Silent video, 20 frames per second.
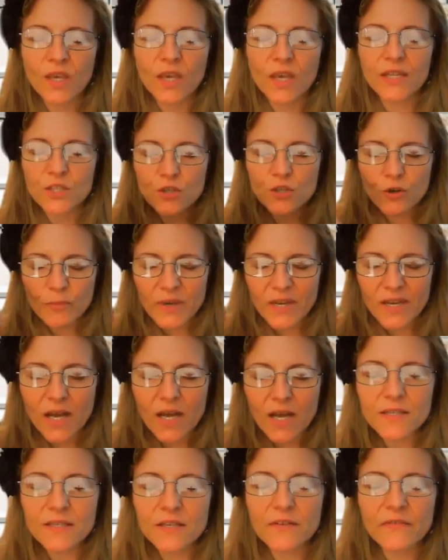And so
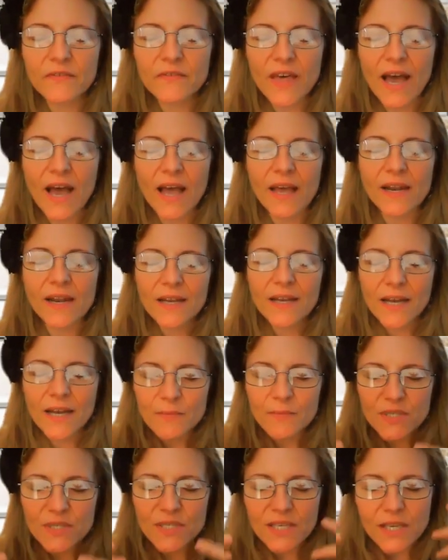because of that,
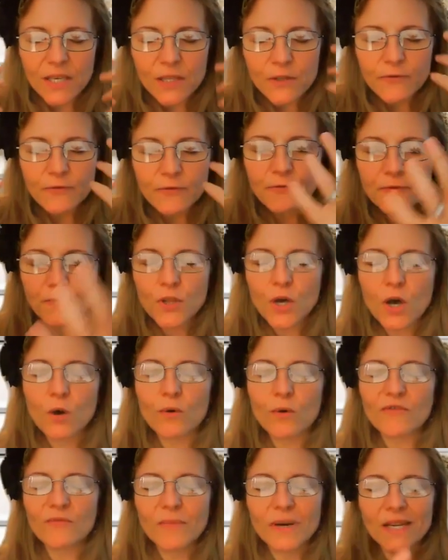I'm seeing the flow
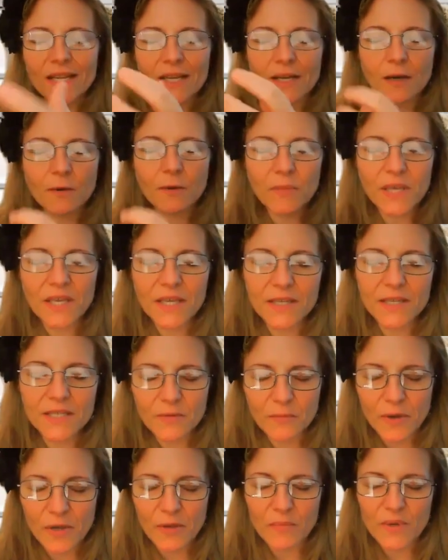of money coming
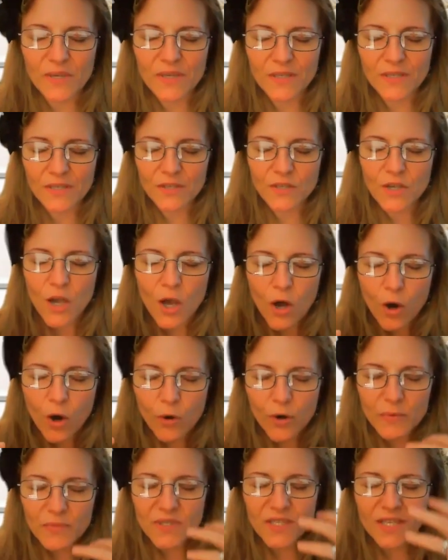into my business,
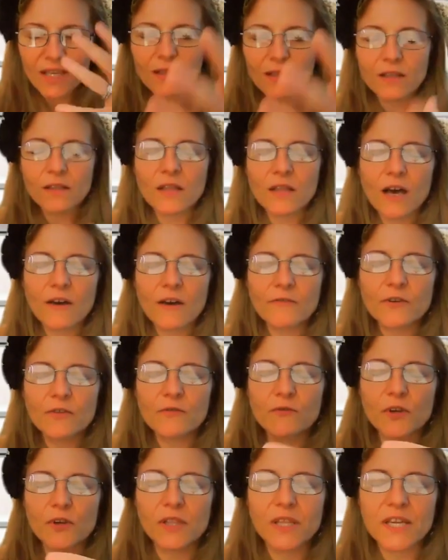or I'm seeing the love
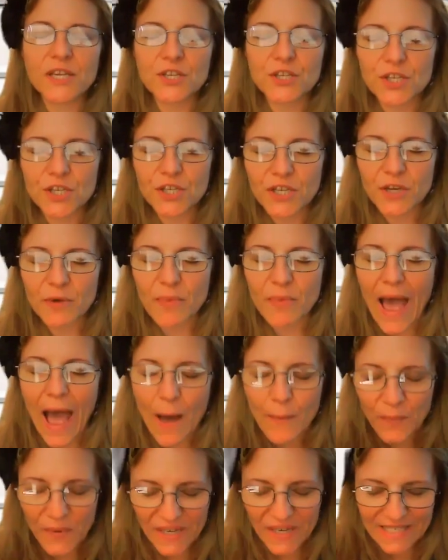of relationship
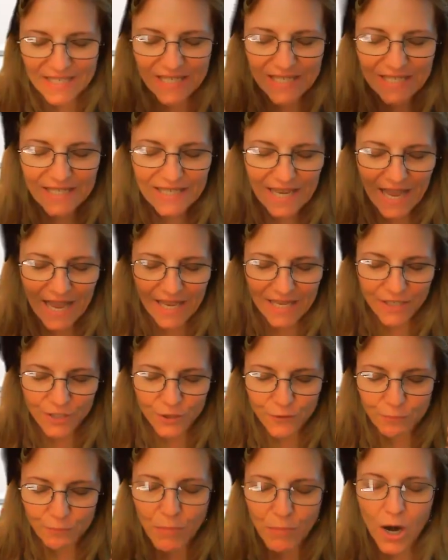happening today and
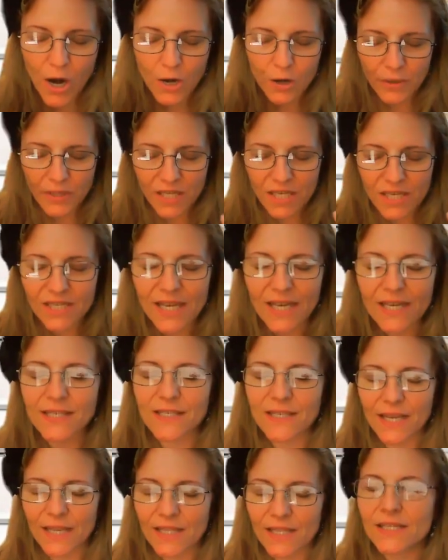tomorrow and the
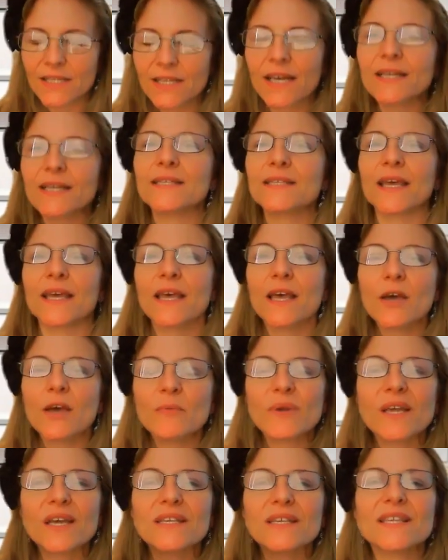next day and the next day,
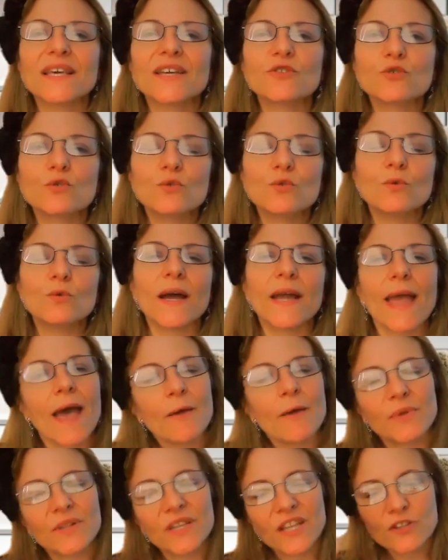because that's who I
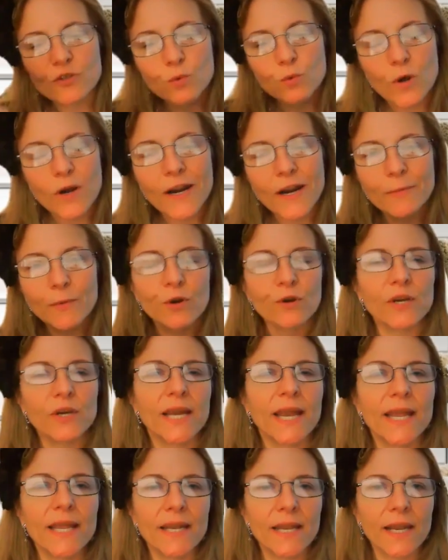am and that's what I'm
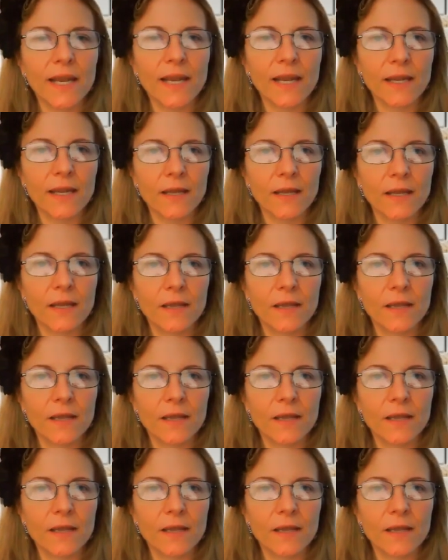creating.